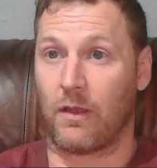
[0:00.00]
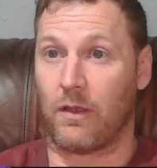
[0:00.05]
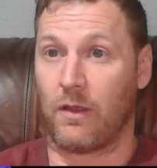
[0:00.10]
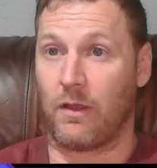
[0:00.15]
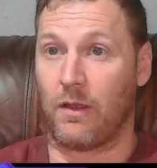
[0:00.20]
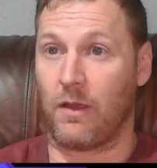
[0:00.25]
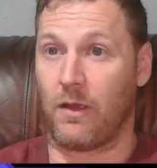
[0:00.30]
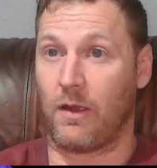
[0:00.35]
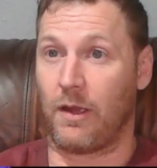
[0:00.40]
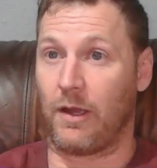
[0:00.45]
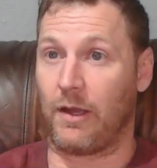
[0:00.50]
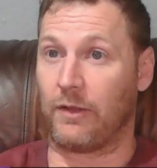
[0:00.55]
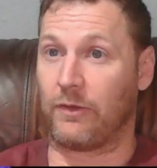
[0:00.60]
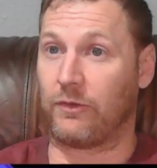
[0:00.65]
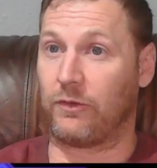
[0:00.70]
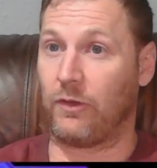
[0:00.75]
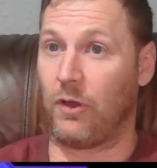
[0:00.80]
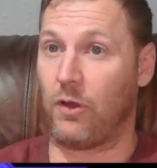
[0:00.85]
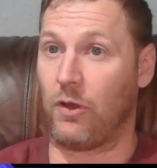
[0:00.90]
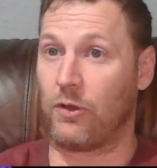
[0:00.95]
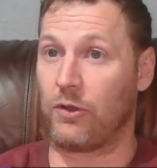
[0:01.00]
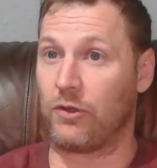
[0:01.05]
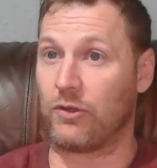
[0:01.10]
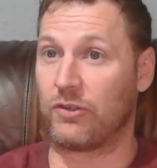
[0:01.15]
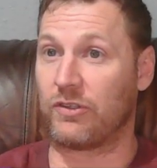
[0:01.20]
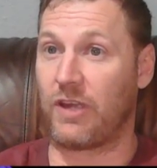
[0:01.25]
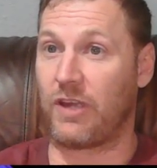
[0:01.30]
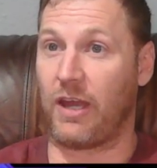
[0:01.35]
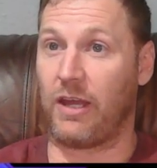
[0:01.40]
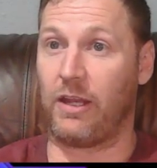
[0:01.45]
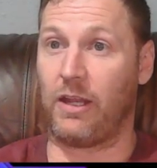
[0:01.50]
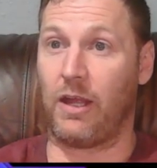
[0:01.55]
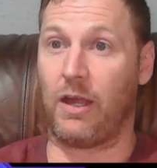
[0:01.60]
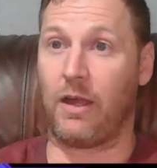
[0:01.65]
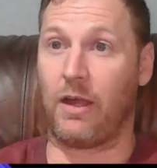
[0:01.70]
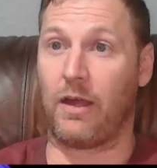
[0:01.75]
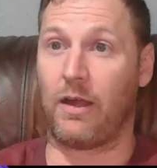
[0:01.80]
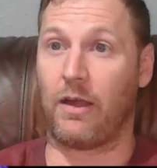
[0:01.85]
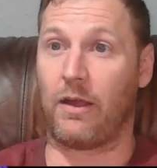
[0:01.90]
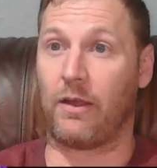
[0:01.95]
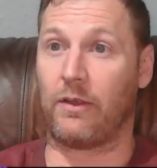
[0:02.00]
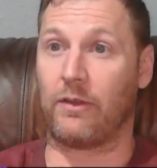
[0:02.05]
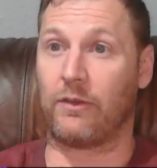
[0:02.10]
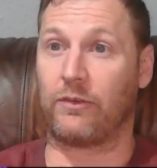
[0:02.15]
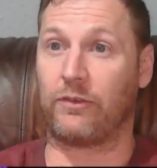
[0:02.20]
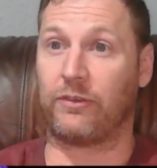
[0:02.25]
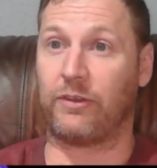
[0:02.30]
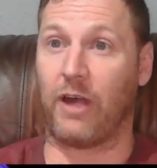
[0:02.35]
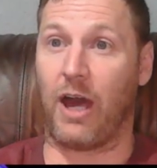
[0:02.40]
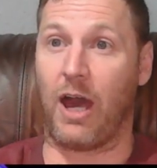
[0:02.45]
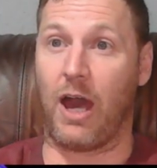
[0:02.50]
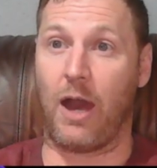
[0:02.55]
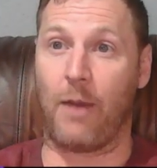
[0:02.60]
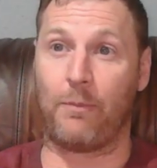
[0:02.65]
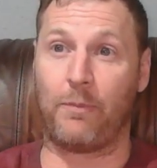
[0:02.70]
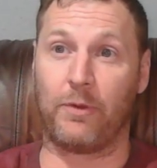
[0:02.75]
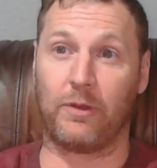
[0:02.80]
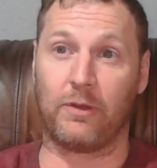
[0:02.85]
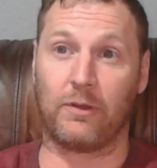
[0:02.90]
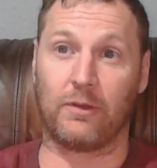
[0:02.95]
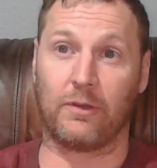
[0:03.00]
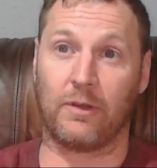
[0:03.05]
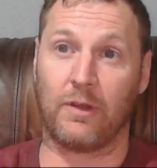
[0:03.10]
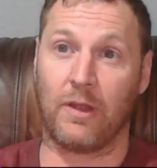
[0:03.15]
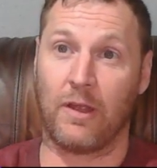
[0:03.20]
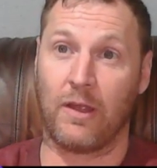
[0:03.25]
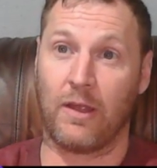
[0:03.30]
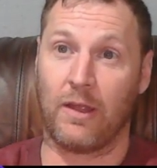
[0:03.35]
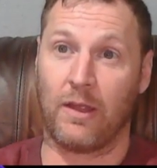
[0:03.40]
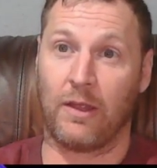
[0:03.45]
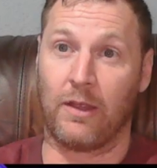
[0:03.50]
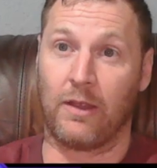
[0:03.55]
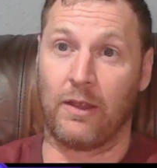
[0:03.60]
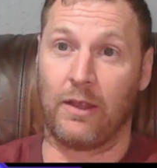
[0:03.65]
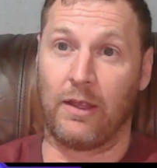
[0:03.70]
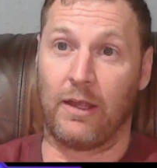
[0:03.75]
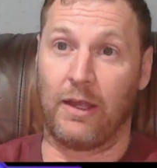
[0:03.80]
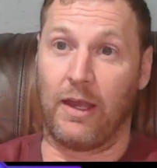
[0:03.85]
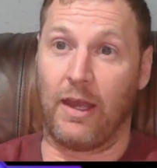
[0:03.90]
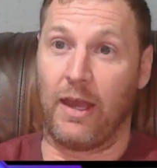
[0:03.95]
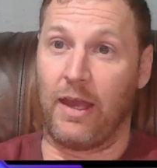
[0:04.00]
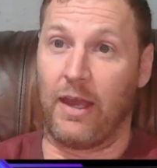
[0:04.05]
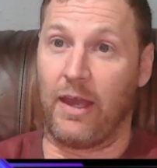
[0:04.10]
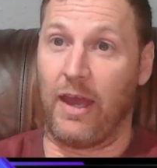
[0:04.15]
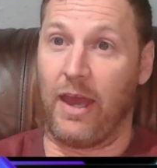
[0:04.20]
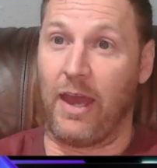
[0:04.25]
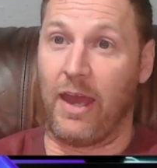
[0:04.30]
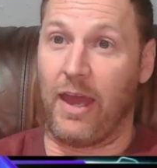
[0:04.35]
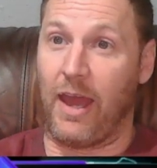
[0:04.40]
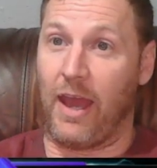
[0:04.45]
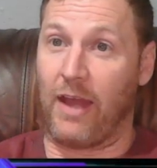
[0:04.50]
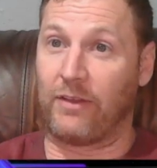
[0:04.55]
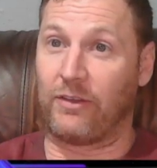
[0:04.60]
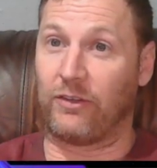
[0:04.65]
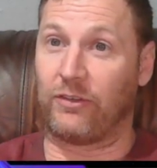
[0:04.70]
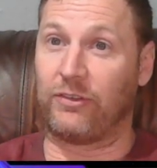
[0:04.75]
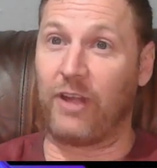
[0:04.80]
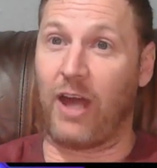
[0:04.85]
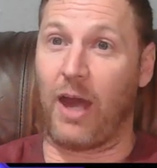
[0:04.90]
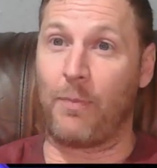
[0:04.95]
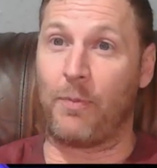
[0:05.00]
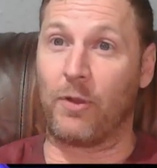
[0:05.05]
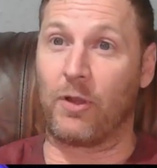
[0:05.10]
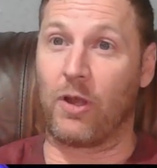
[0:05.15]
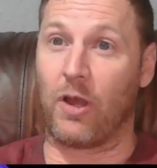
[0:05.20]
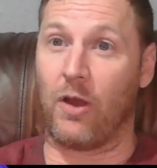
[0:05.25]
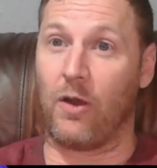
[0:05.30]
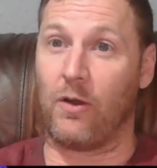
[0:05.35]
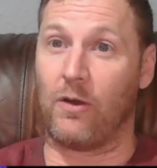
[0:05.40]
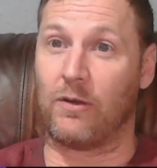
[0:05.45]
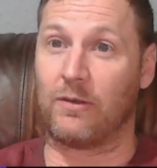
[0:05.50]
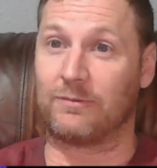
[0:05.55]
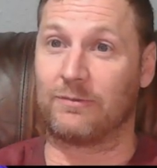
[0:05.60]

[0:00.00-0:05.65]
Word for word: All right, so you just kind of stop and it's a stop and go.